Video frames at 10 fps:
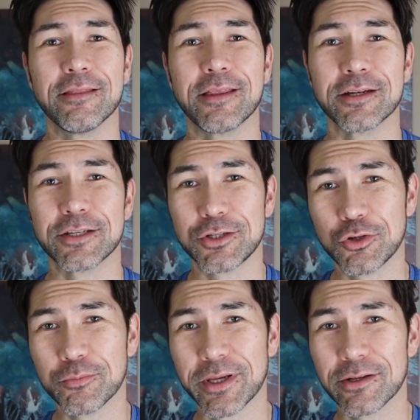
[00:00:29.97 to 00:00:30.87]
then to
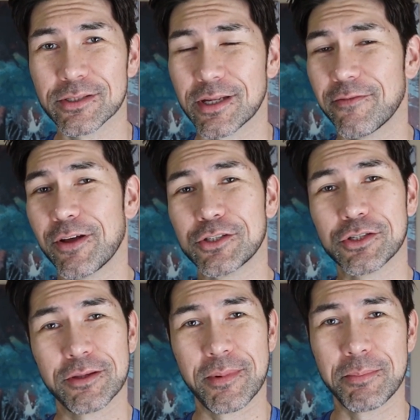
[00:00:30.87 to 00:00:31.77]
two meals, and
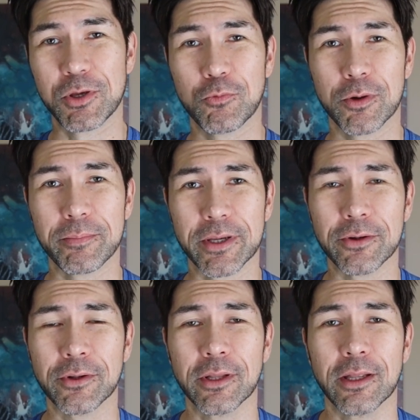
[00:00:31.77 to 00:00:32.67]
eventually maybe one
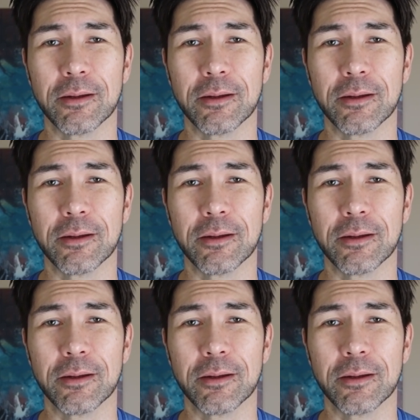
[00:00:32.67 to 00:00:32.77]
meal.